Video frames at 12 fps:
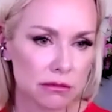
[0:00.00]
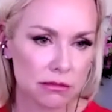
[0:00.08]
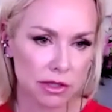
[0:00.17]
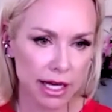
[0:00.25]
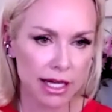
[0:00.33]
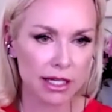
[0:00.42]

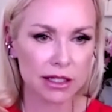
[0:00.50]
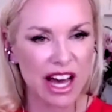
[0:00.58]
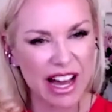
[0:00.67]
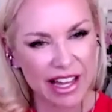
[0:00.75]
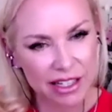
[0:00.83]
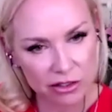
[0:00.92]
kind of
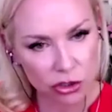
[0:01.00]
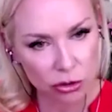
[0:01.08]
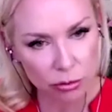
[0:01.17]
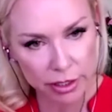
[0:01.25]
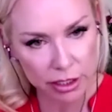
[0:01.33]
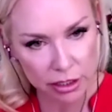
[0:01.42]
line a little
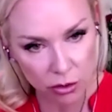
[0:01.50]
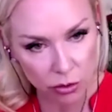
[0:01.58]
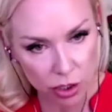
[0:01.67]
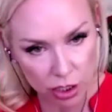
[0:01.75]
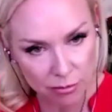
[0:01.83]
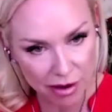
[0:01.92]
bit going
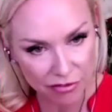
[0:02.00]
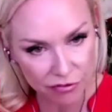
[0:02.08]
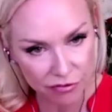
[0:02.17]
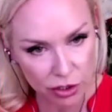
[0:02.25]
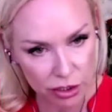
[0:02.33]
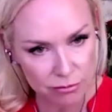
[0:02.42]
up my
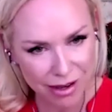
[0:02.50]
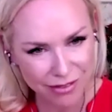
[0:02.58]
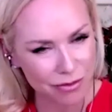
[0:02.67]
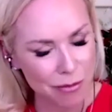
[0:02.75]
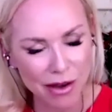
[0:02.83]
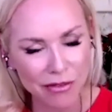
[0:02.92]
foot.
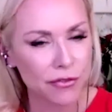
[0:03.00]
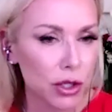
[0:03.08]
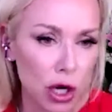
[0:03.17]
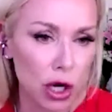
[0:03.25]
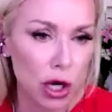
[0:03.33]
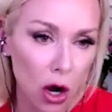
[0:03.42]
My foot
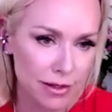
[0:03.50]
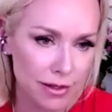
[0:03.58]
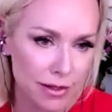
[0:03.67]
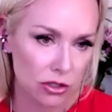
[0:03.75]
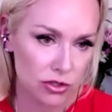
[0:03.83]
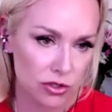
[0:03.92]

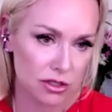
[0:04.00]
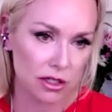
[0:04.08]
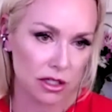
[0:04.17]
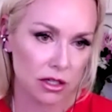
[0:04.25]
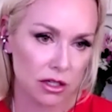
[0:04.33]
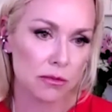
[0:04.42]
always hurts. The
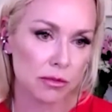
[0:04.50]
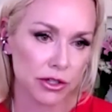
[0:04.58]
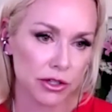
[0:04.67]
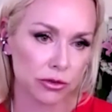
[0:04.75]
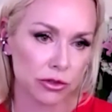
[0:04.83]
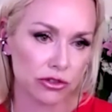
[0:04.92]

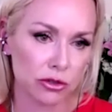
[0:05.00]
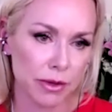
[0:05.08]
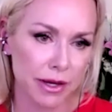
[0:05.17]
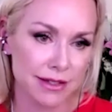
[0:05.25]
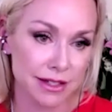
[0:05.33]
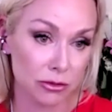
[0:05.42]
complex regional
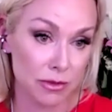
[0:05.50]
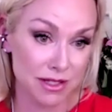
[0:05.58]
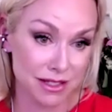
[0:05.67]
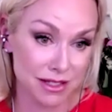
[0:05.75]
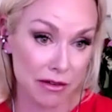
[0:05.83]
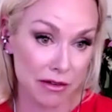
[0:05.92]
pain syndrome is
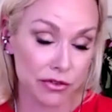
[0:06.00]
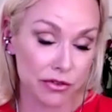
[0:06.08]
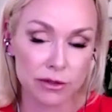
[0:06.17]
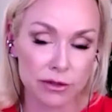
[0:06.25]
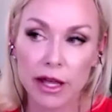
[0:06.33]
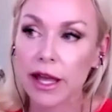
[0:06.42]
in my
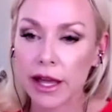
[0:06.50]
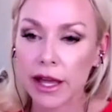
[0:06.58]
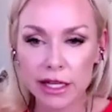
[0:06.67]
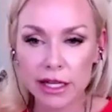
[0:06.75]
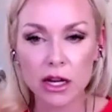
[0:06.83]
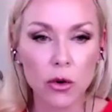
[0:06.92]
foot
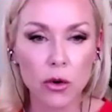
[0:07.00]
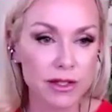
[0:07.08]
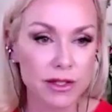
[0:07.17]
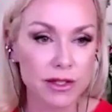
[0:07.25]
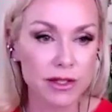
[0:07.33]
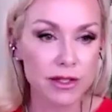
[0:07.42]
and it always
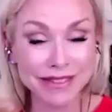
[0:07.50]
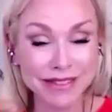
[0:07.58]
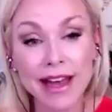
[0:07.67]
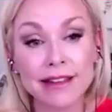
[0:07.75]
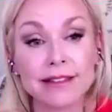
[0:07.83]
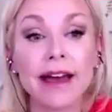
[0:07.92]
hurt. But
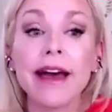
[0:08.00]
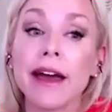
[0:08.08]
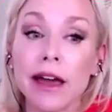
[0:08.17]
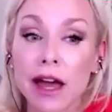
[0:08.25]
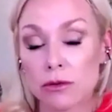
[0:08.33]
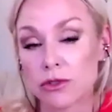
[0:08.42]
that
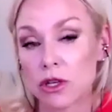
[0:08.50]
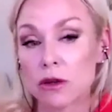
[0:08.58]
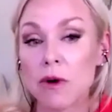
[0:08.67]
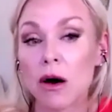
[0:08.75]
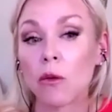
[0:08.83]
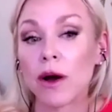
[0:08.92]
day I was on
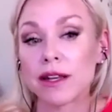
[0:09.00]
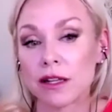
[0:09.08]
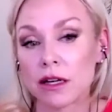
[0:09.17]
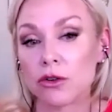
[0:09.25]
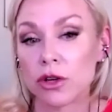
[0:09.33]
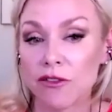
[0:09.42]
my way to
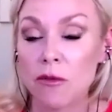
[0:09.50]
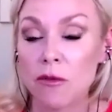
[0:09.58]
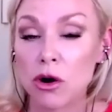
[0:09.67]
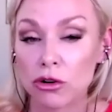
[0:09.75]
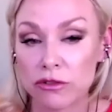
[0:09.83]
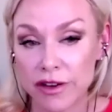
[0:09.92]
go give a
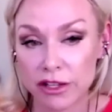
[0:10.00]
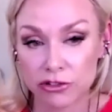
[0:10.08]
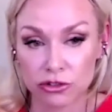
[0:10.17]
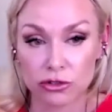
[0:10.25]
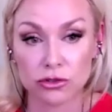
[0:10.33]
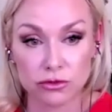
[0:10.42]

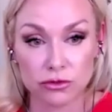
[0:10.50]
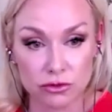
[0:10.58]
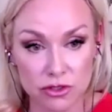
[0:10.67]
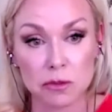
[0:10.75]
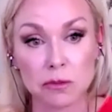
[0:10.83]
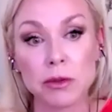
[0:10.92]
motivational
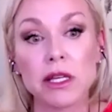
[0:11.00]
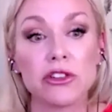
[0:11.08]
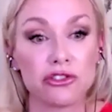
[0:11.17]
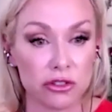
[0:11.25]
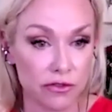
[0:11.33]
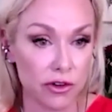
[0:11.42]
speech
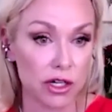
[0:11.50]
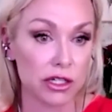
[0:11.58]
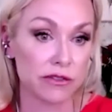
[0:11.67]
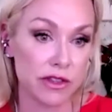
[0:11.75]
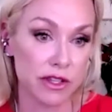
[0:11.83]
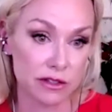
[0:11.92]
in front
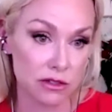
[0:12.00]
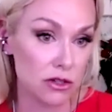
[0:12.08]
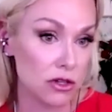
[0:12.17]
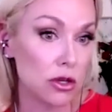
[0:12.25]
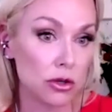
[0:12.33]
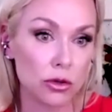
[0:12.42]
of this
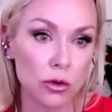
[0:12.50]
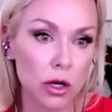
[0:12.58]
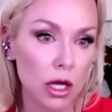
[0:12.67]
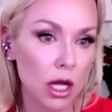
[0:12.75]
new